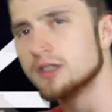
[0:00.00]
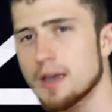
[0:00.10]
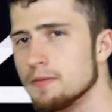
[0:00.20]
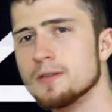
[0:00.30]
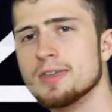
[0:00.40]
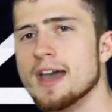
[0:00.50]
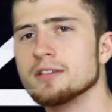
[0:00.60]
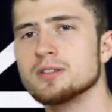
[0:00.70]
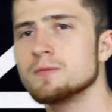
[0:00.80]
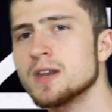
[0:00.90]

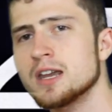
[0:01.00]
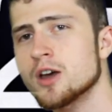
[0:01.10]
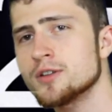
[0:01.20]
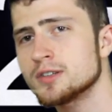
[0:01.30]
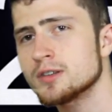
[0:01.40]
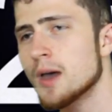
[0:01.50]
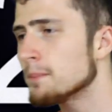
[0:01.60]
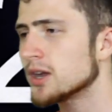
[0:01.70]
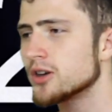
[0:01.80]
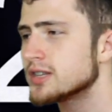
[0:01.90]
7,000 videos
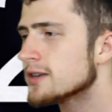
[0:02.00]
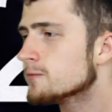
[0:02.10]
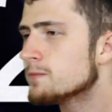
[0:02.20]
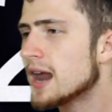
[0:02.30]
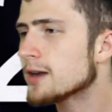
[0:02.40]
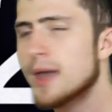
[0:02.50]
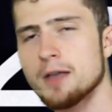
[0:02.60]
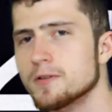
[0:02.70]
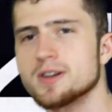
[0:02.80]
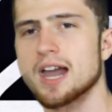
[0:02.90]
because he's made them
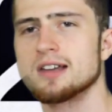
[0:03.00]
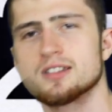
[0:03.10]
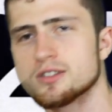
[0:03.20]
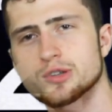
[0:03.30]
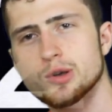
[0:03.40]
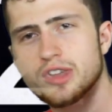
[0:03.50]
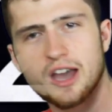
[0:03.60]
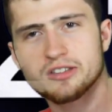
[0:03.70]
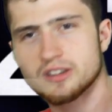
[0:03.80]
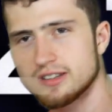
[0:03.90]
every day since
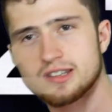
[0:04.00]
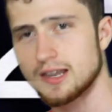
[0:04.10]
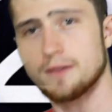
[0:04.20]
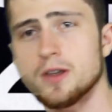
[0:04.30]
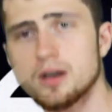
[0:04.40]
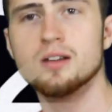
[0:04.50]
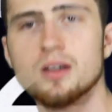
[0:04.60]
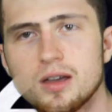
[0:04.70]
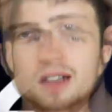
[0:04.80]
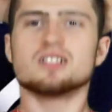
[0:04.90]
2007.
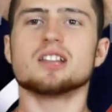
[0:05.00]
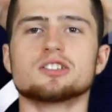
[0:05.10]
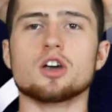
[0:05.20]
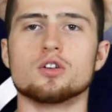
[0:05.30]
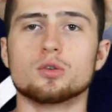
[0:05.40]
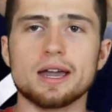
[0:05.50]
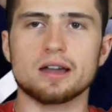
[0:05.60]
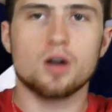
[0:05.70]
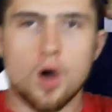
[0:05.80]
Let's go, quick!